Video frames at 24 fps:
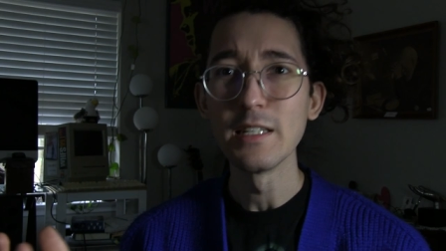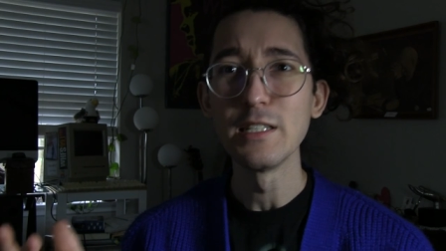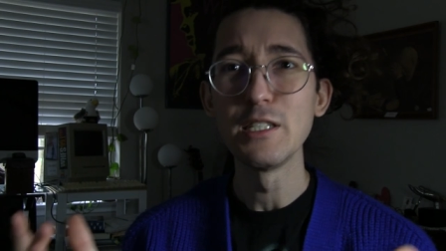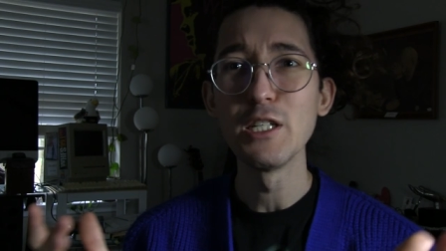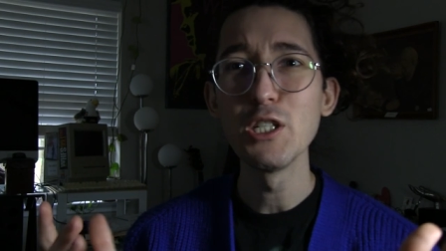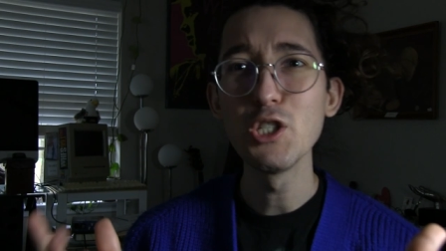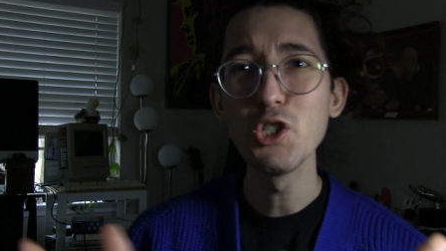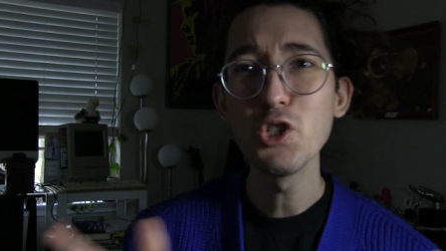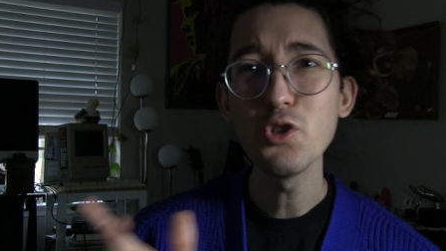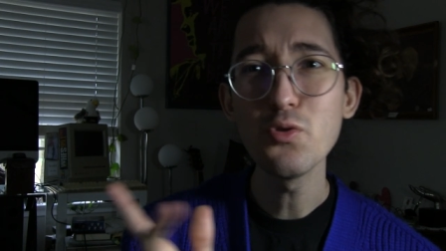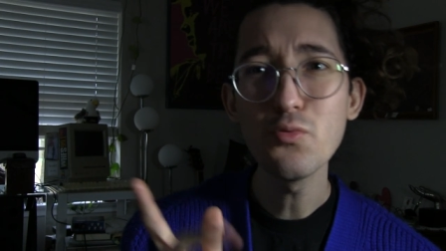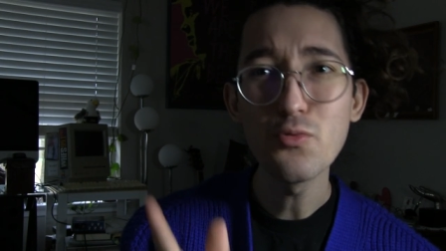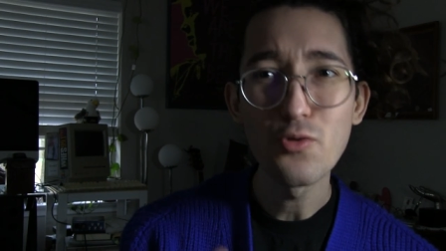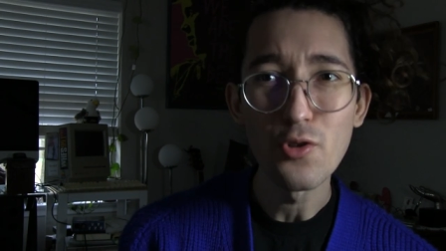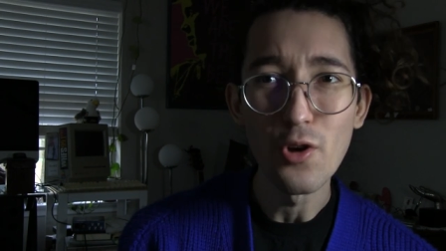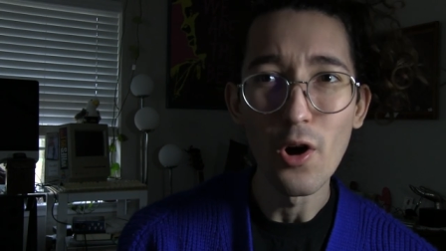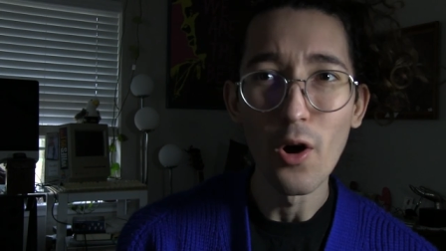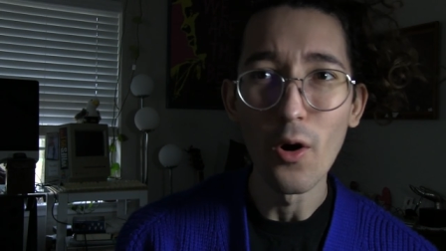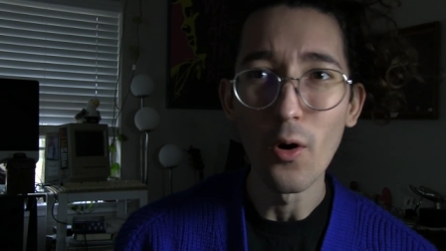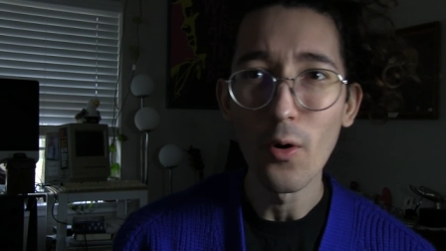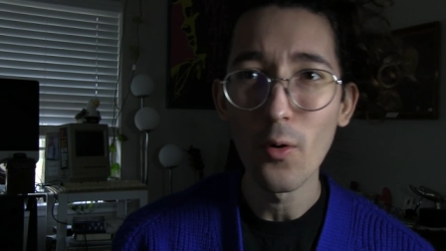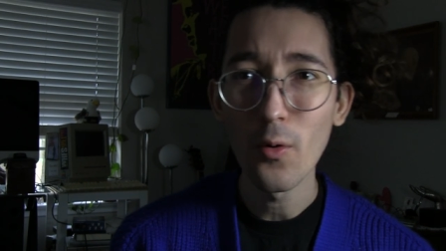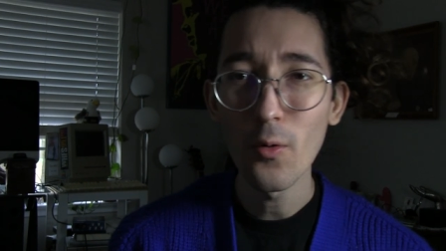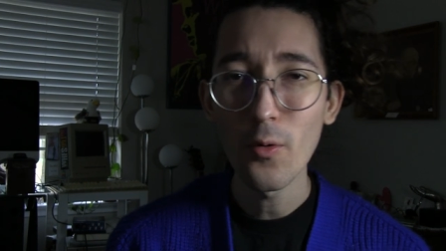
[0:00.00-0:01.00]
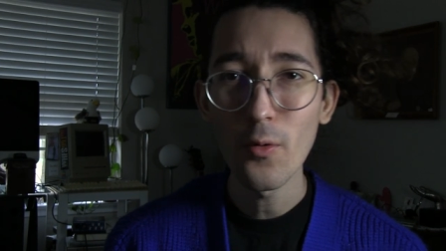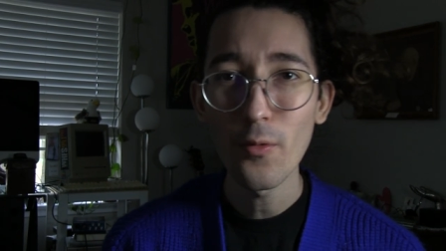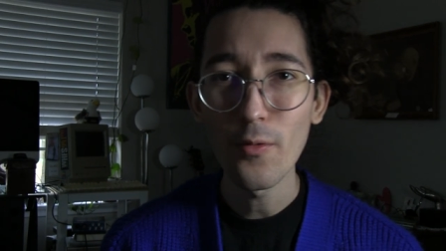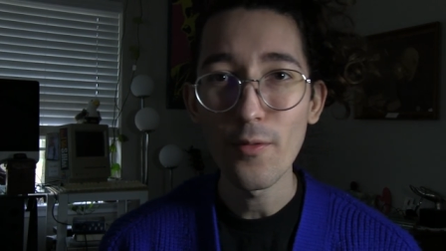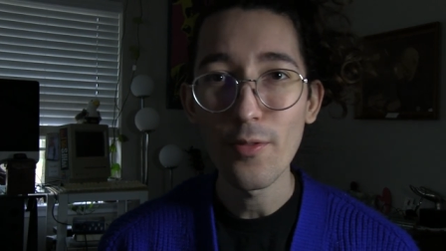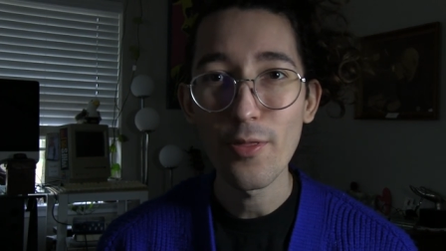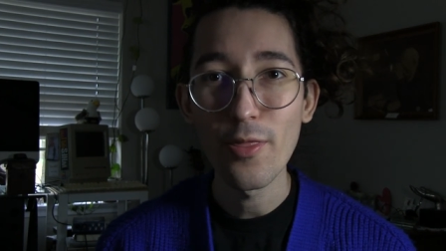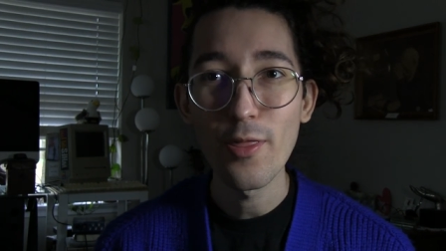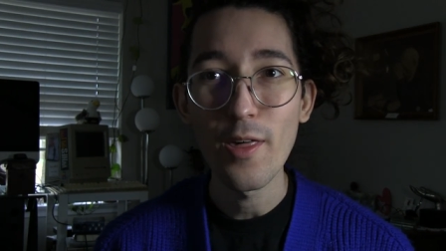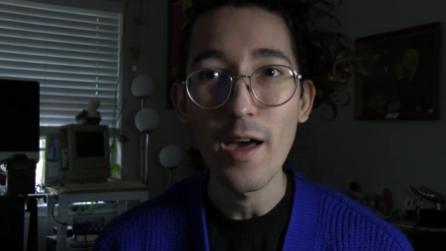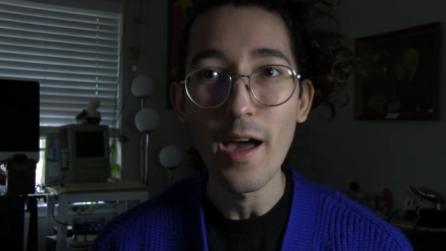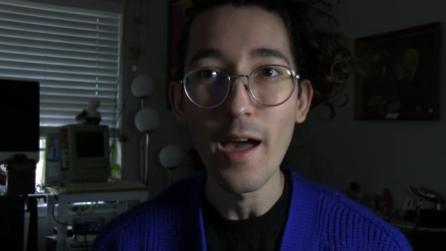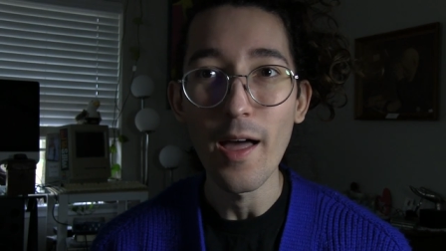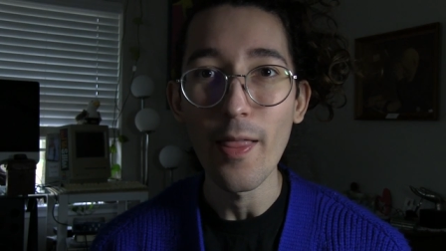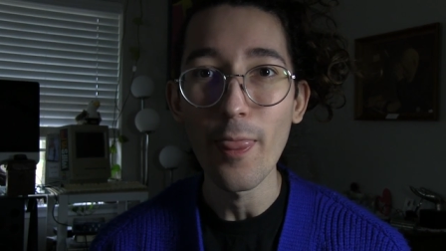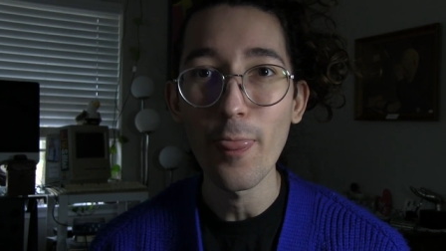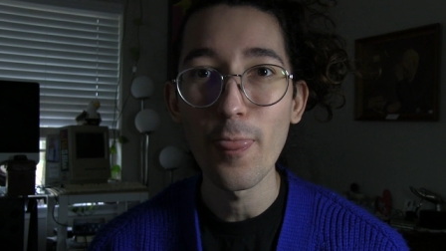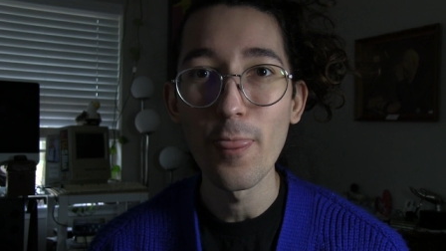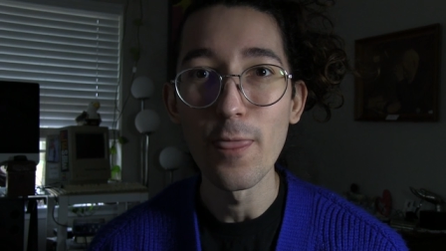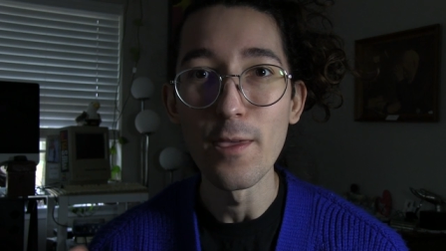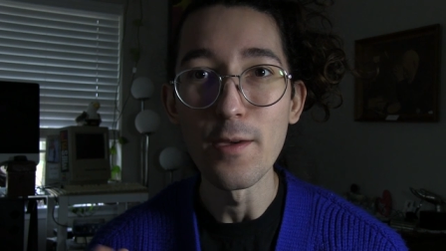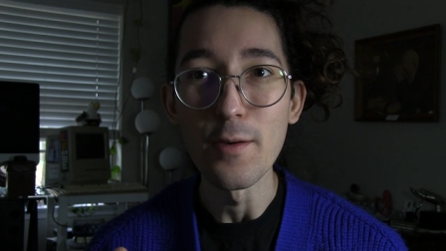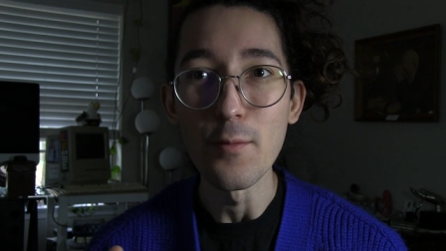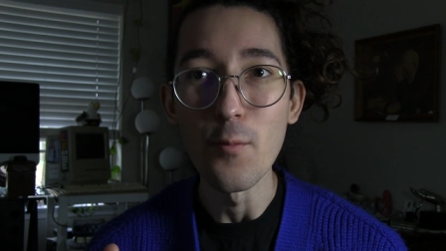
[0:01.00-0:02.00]
Did you know
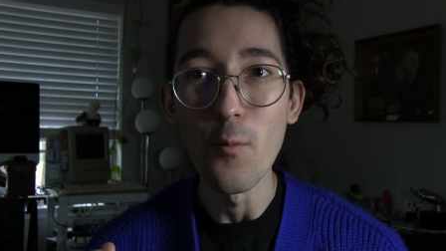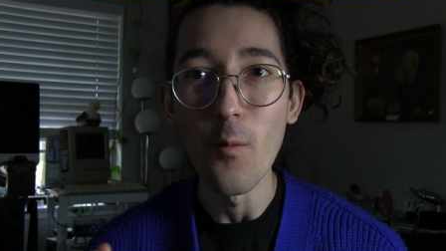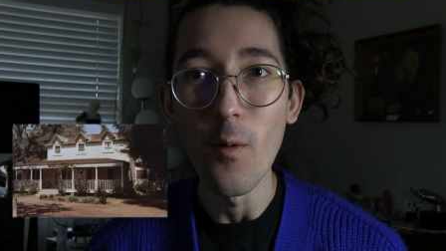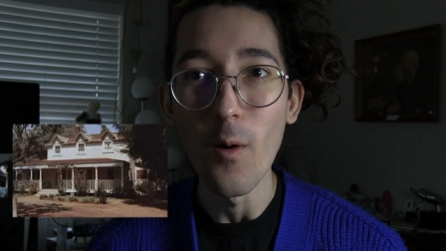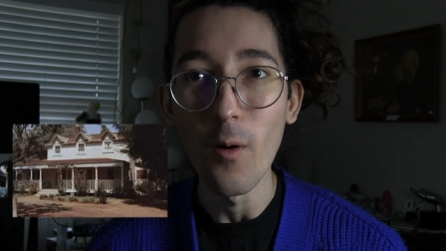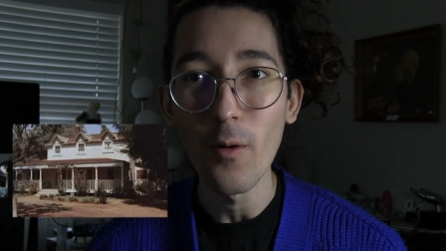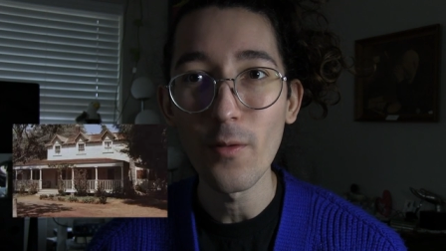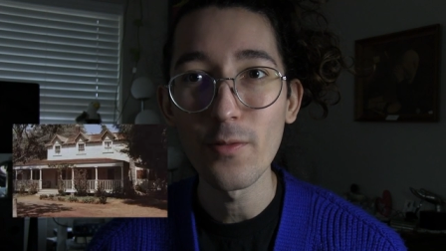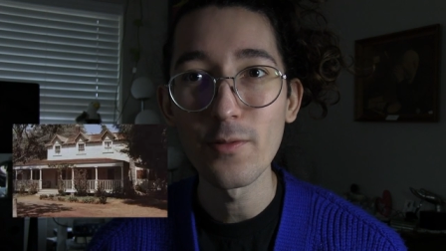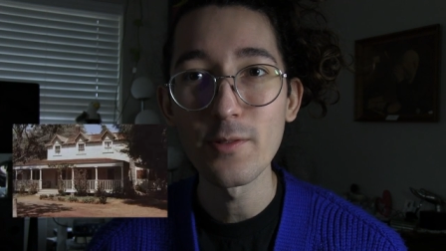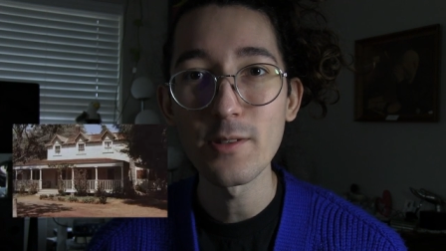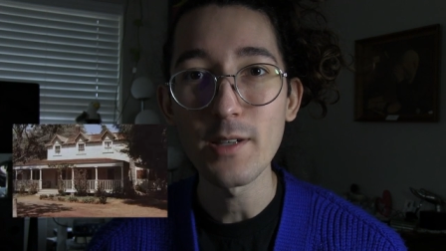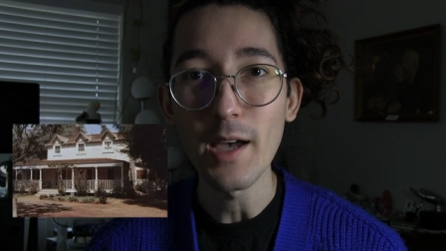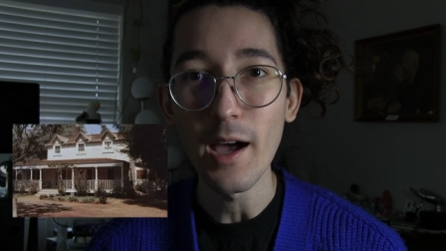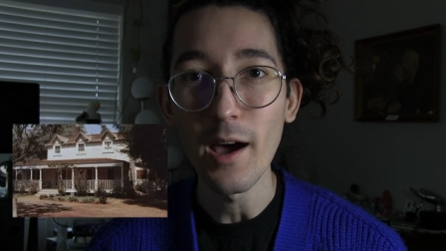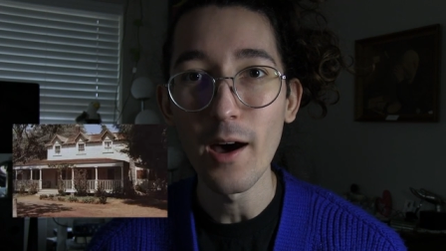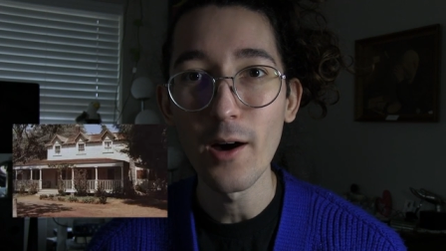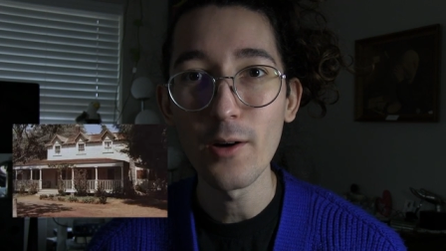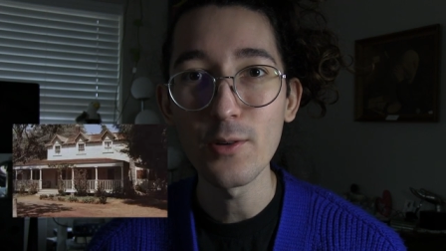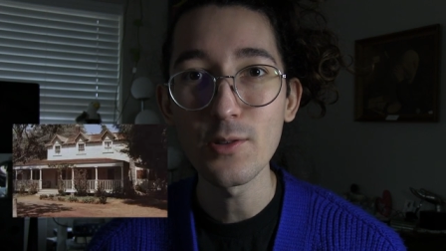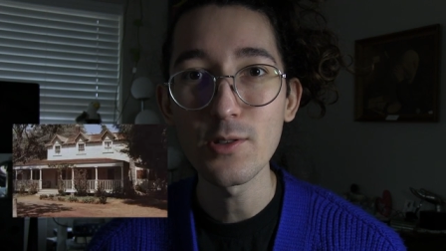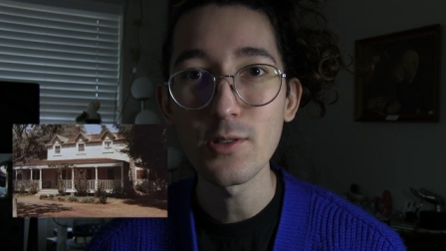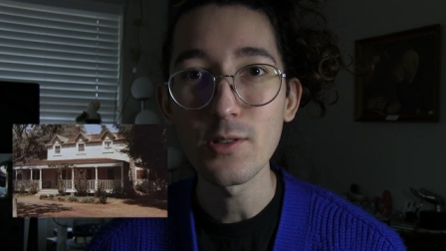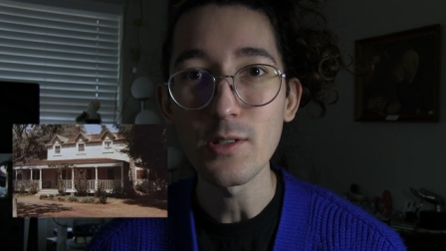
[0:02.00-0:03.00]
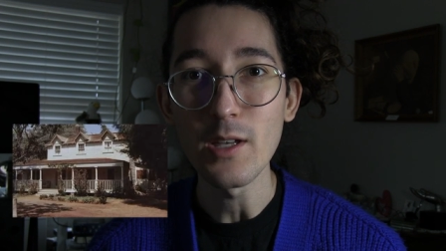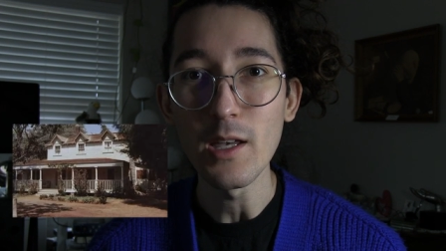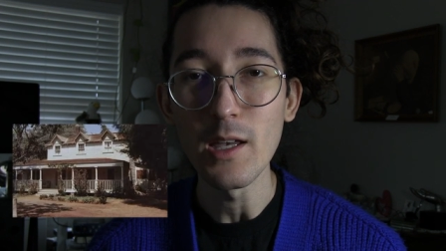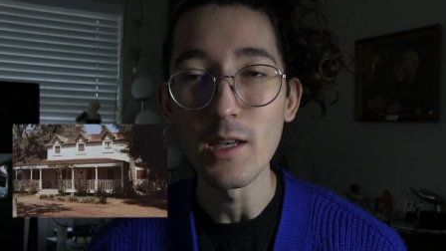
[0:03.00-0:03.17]
that the Walton's house